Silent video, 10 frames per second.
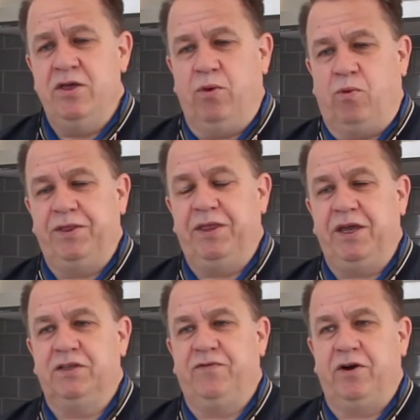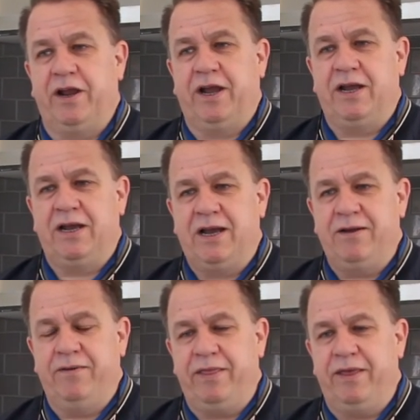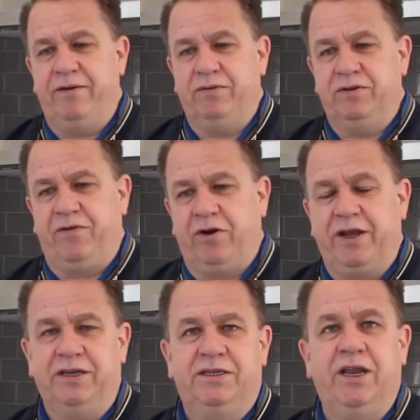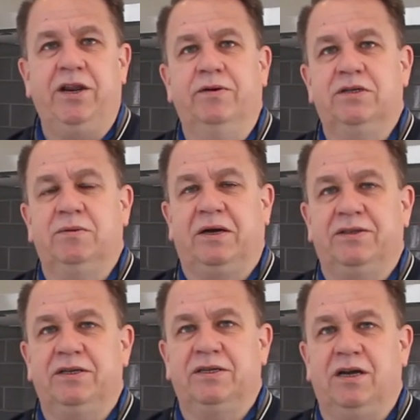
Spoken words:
the one thing that was very continuous about this